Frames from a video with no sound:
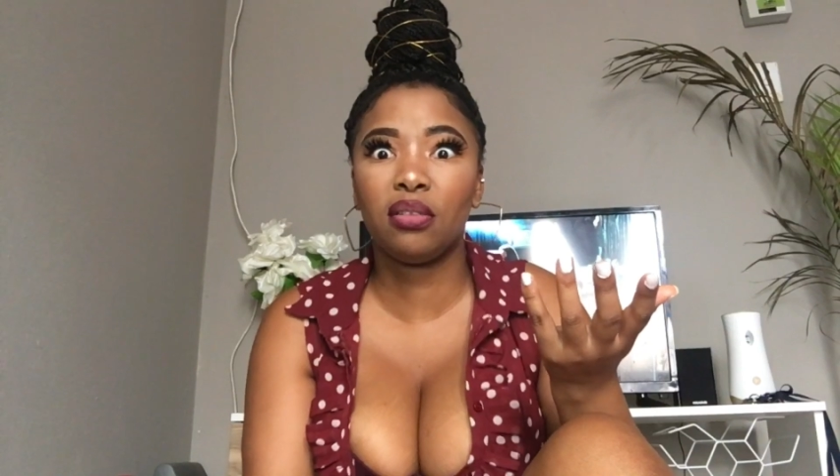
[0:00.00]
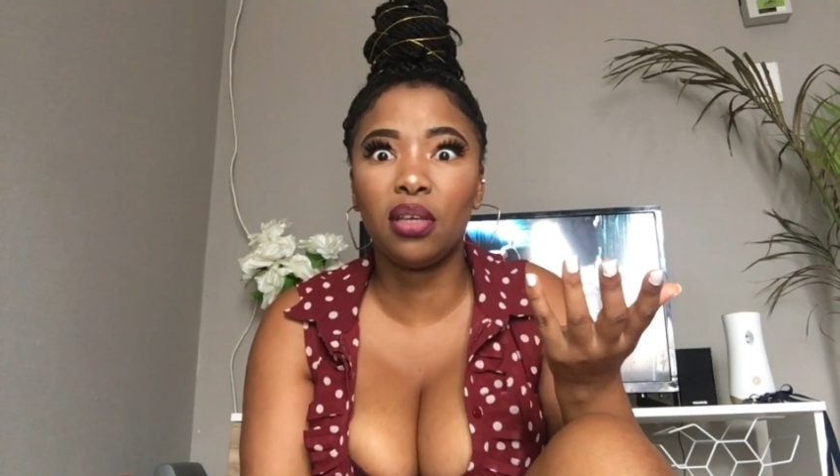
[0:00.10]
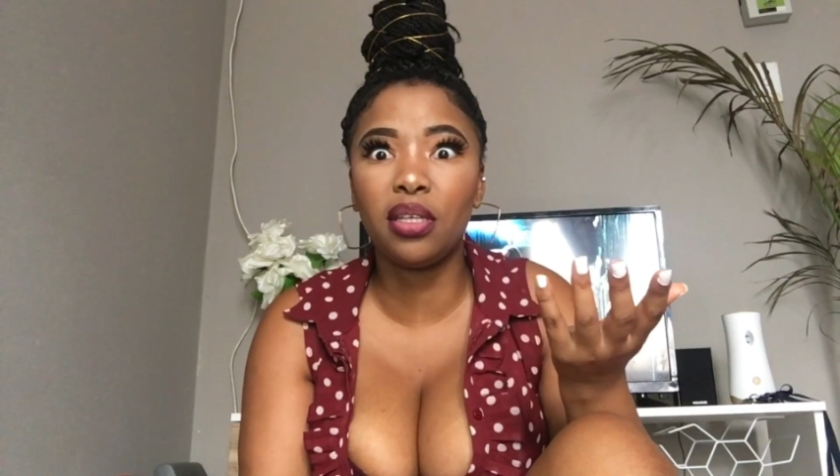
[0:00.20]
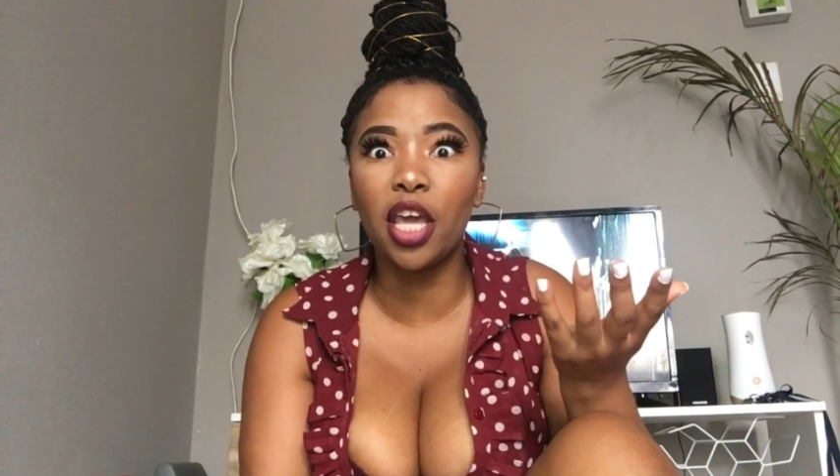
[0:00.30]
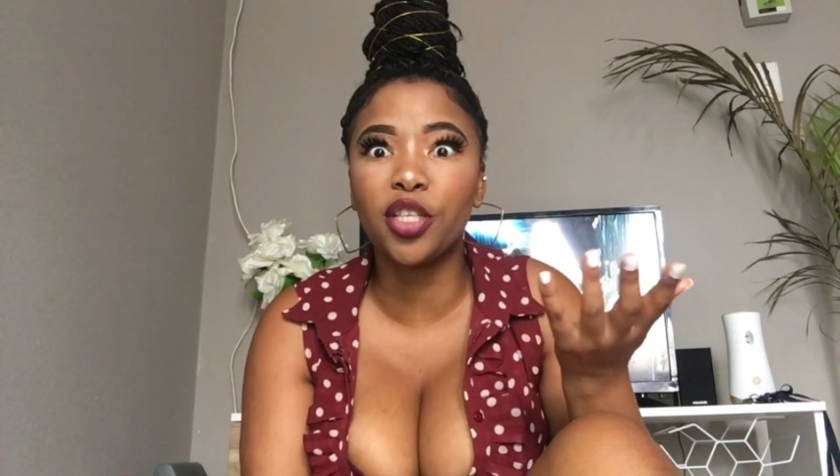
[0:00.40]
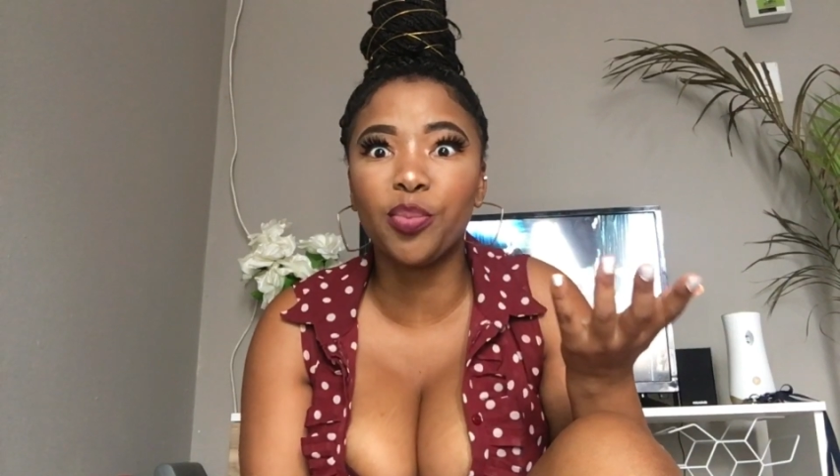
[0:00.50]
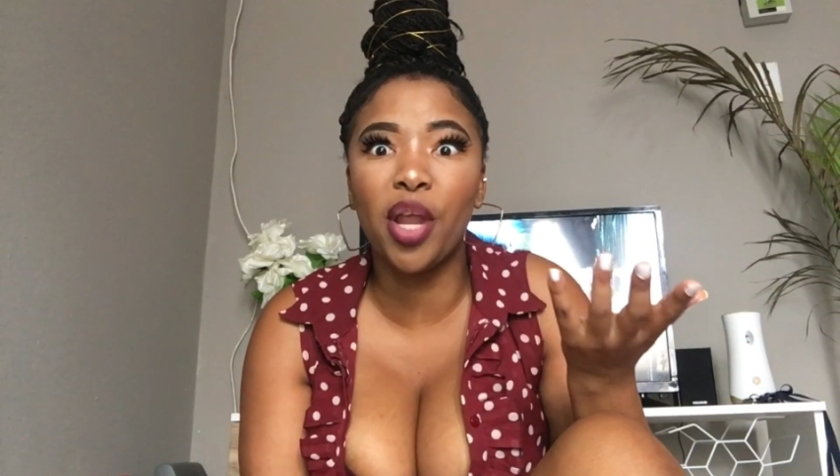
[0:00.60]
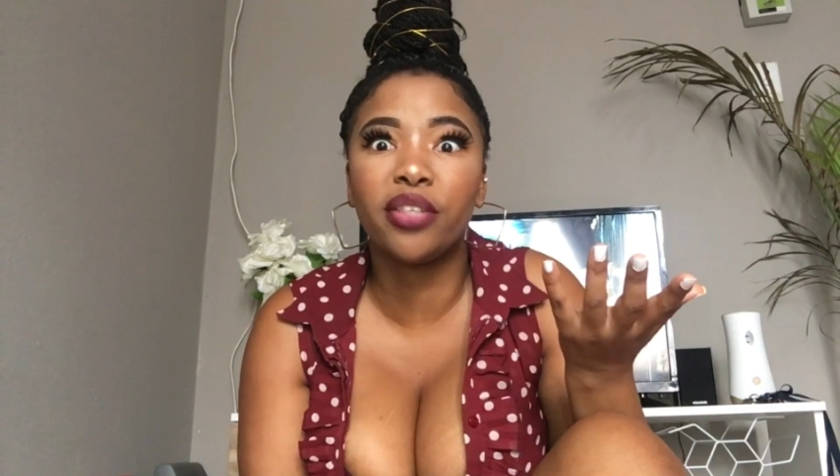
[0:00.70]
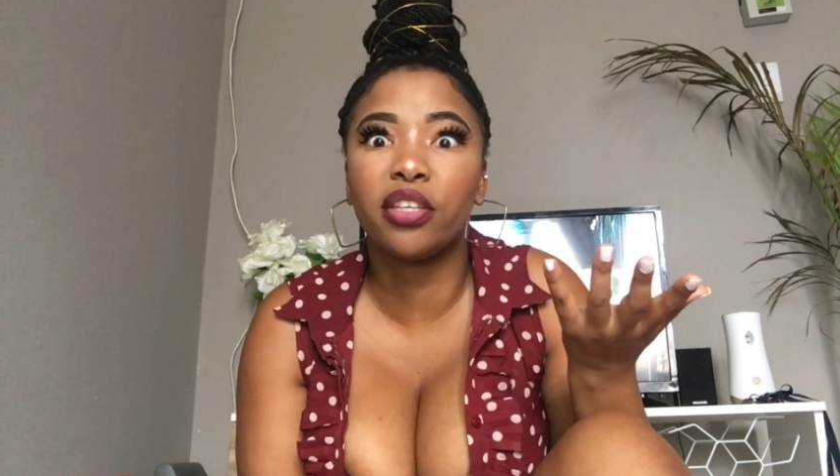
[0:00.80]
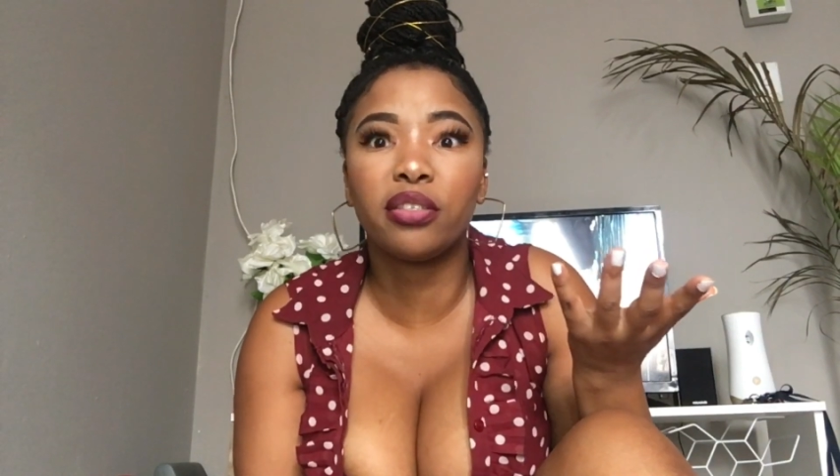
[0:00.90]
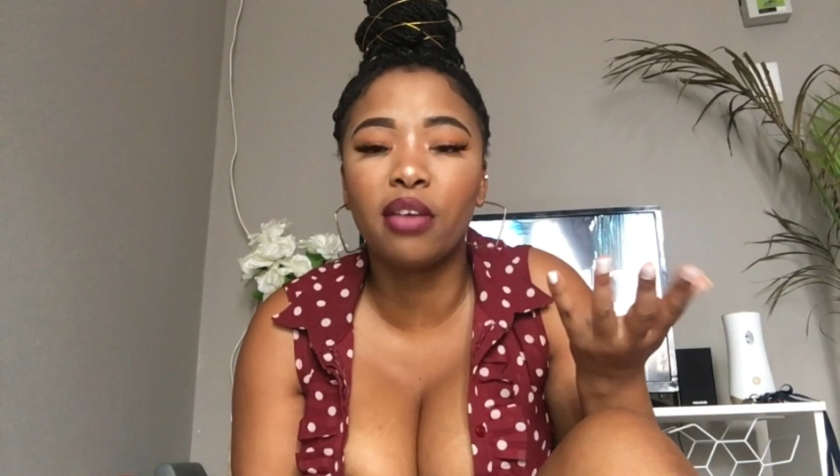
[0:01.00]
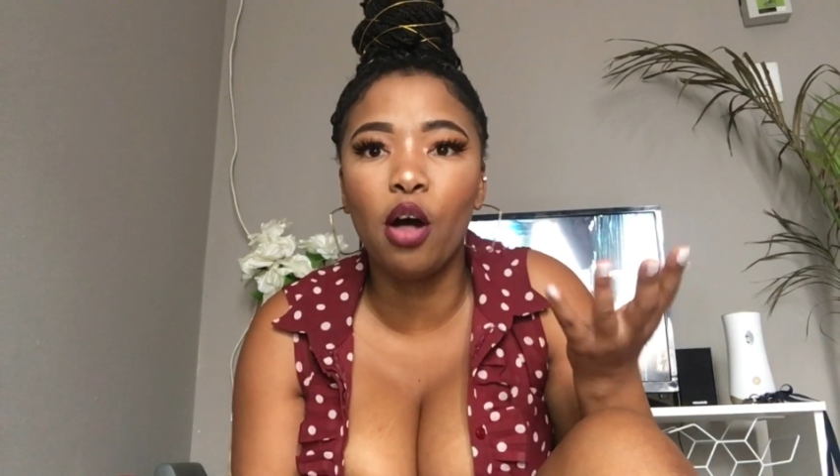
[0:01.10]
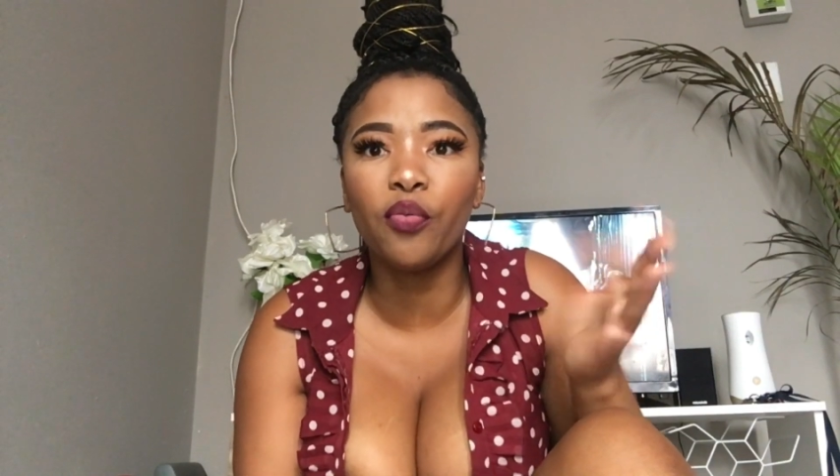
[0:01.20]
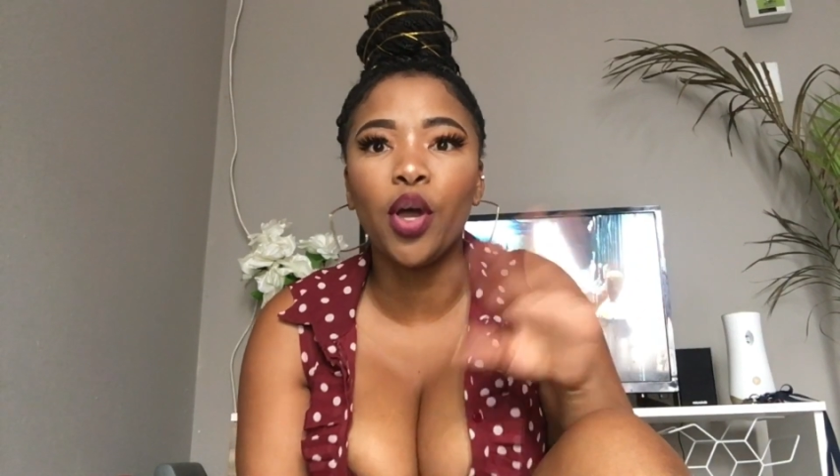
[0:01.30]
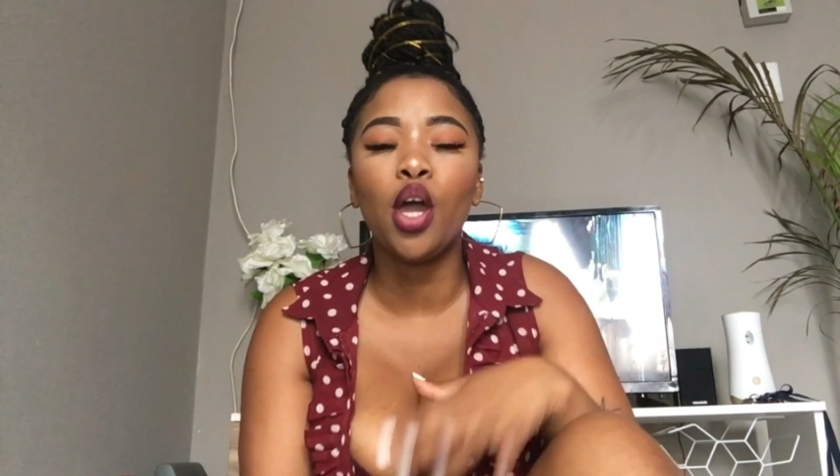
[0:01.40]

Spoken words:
It explains itself.